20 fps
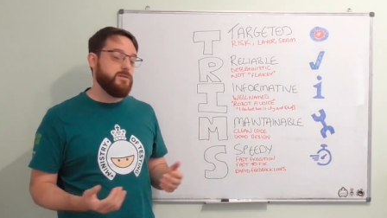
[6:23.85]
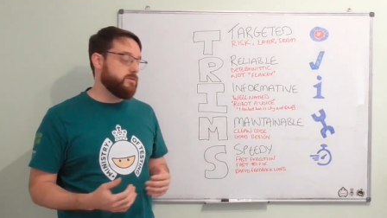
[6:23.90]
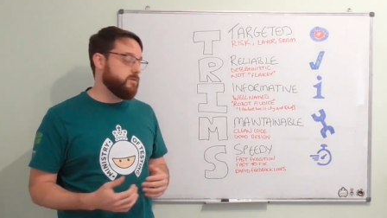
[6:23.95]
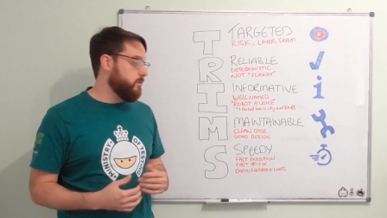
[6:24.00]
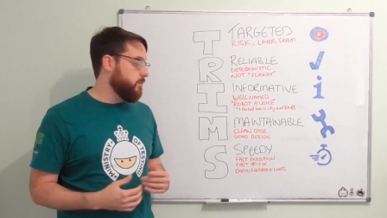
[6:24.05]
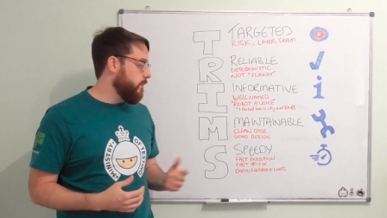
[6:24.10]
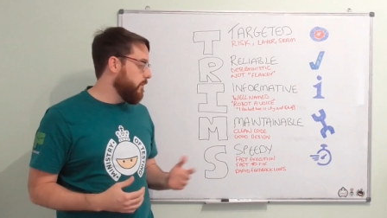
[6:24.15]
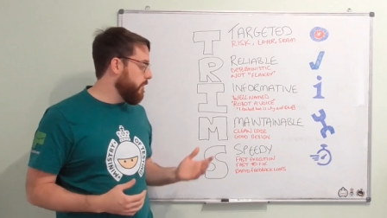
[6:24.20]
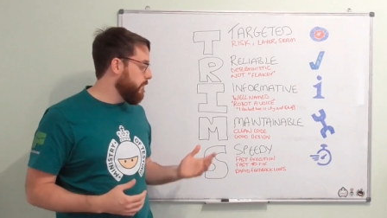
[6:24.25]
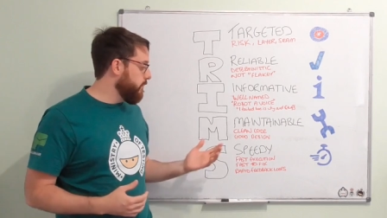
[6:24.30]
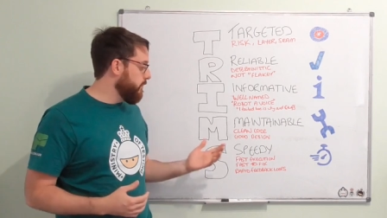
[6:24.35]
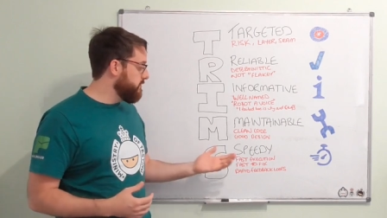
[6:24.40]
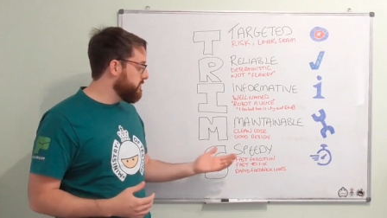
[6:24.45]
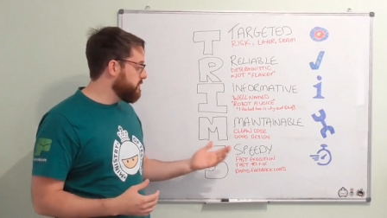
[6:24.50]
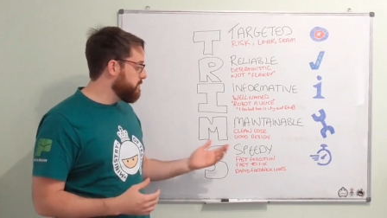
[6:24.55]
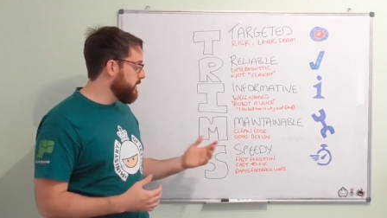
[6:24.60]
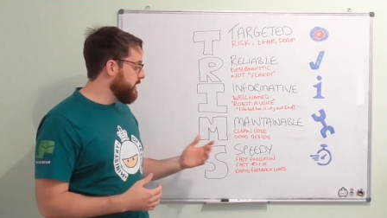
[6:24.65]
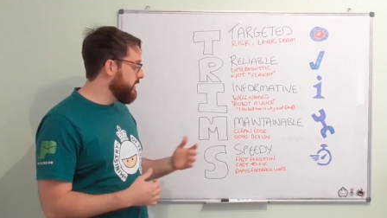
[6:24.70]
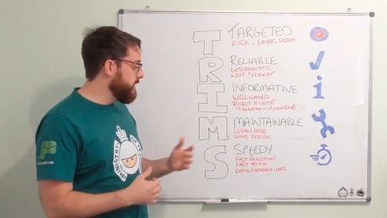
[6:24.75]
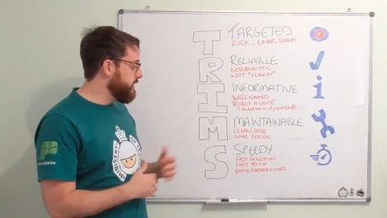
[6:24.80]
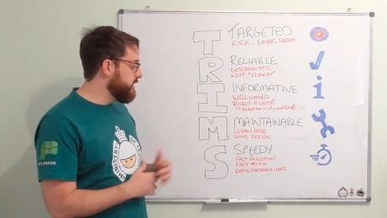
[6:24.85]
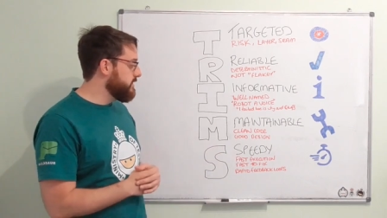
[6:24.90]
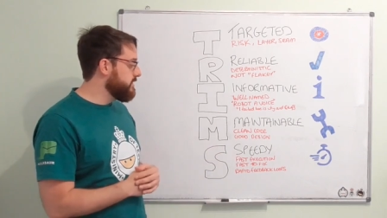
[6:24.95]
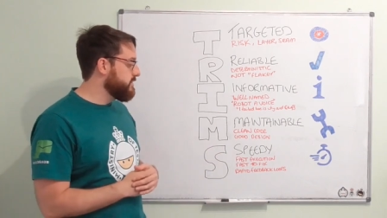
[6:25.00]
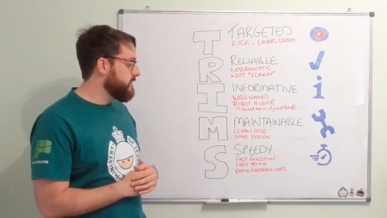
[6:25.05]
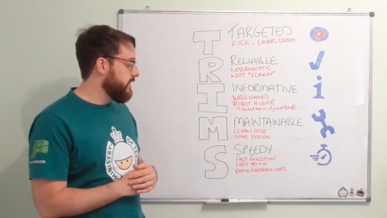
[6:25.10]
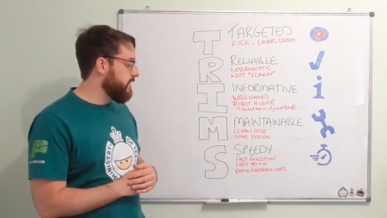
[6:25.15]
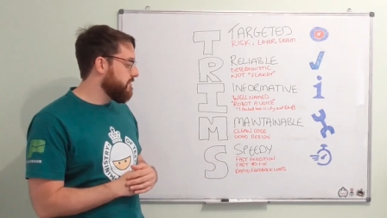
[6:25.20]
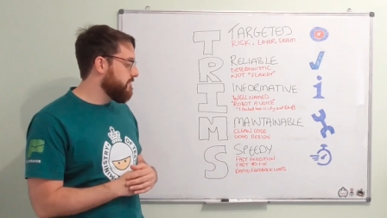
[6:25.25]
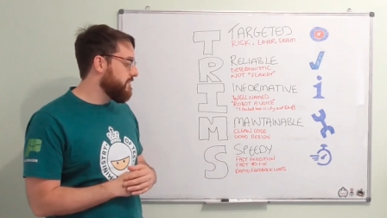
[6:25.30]
so we went with Speedy
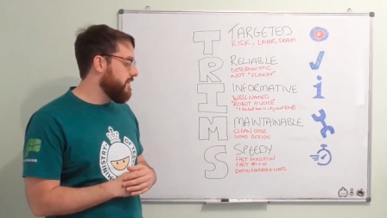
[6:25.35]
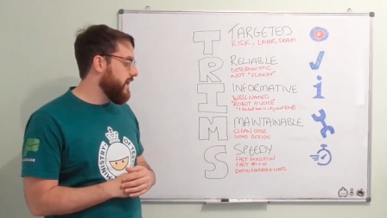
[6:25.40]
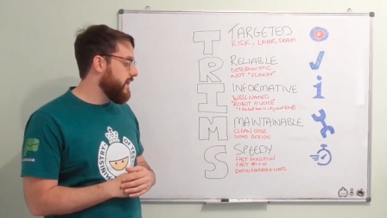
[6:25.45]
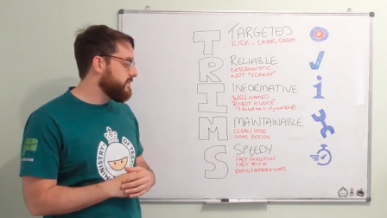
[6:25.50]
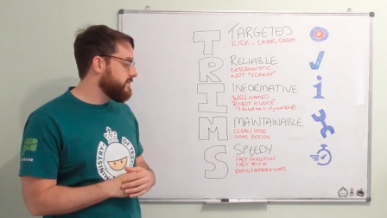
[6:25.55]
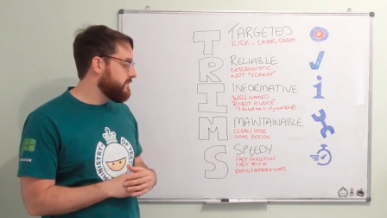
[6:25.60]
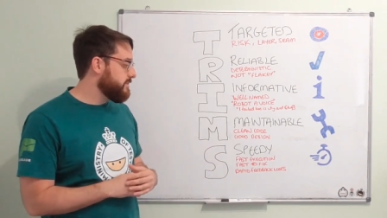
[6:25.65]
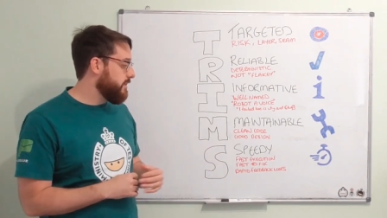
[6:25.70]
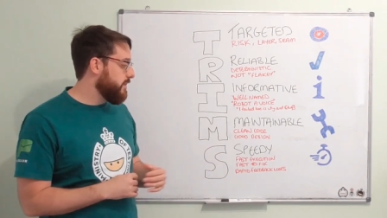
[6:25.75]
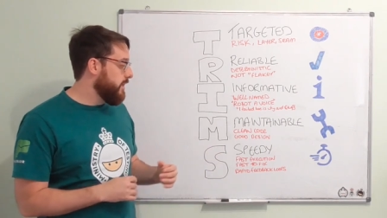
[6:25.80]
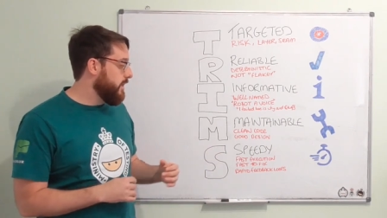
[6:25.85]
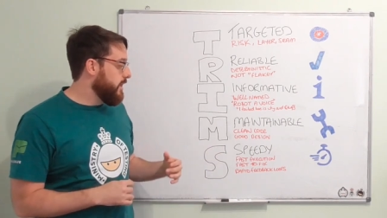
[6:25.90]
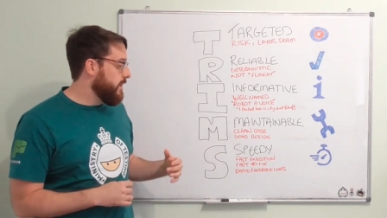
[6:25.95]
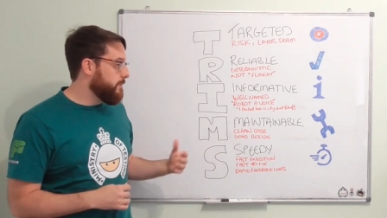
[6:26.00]
instead of fast.